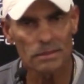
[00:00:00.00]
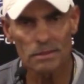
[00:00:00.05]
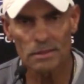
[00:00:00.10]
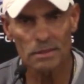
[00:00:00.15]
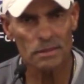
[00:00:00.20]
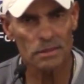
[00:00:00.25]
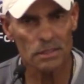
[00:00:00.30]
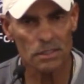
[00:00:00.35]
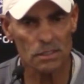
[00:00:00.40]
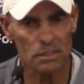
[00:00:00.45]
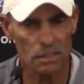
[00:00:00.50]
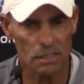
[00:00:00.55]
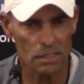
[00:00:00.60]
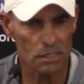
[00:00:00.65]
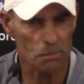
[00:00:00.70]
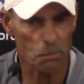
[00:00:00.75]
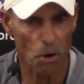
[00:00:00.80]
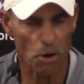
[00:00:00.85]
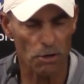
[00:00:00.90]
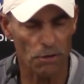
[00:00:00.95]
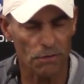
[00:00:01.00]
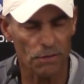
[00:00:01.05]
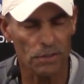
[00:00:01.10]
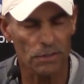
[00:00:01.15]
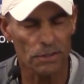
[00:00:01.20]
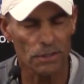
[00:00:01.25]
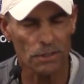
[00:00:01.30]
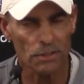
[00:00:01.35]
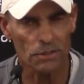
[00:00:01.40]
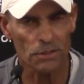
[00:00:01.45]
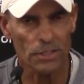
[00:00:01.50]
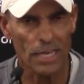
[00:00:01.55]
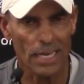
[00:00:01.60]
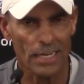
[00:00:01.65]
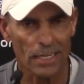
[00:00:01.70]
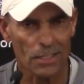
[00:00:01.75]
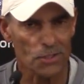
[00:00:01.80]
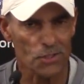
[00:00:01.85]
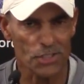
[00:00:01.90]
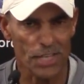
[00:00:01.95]
It's part of it. You know, you got
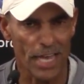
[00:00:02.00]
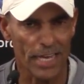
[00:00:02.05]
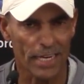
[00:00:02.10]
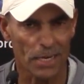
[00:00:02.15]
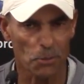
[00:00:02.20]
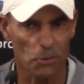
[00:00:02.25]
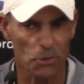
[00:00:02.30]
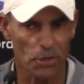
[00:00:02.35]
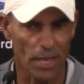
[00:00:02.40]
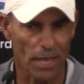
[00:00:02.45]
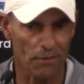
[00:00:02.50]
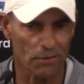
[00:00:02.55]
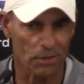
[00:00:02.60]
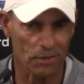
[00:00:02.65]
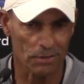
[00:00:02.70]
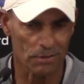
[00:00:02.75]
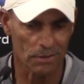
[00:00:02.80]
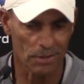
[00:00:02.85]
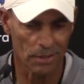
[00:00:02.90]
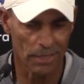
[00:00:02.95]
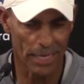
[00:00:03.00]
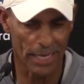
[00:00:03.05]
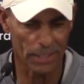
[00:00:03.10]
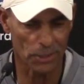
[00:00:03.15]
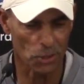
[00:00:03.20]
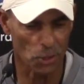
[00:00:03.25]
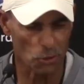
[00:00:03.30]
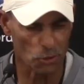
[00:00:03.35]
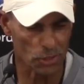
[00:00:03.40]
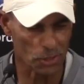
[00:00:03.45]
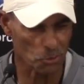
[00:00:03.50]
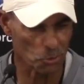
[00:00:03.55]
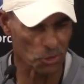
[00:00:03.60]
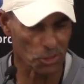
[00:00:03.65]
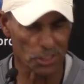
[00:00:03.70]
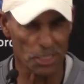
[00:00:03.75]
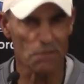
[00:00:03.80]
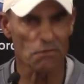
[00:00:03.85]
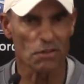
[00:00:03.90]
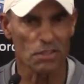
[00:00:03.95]
to understand that when you have a head coach that was
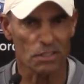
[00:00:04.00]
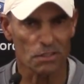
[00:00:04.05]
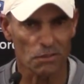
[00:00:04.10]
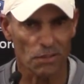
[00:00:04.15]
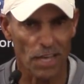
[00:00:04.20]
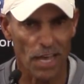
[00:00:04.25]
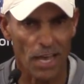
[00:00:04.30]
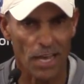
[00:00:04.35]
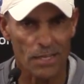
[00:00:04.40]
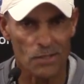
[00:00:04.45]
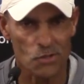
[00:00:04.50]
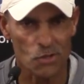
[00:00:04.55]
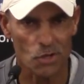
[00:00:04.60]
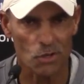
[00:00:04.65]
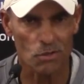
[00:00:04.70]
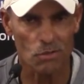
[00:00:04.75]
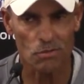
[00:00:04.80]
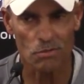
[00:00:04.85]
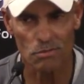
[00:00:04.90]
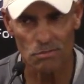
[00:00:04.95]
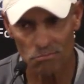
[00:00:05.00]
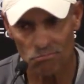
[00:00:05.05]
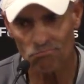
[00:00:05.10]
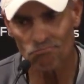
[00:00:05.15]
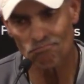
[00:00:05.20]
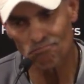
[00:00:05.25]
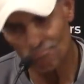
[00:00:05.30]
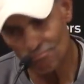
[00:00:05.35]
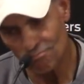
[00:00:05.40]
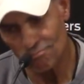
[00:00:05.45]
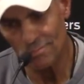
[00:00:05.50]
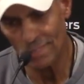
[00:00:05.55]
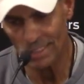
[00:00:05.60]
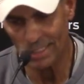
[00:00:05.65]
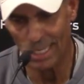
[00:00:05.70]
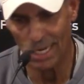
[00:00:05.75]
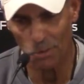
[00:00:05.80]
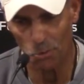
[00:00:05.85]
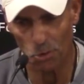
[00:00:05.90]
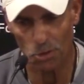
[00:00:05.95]
a defensive guy, so
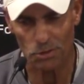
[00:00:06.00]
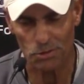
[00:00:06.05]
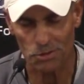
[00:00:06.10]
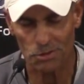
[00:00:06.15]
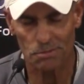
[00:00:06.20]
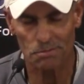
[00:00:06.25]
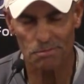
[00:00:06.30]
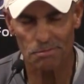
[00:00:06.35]
that's how it works.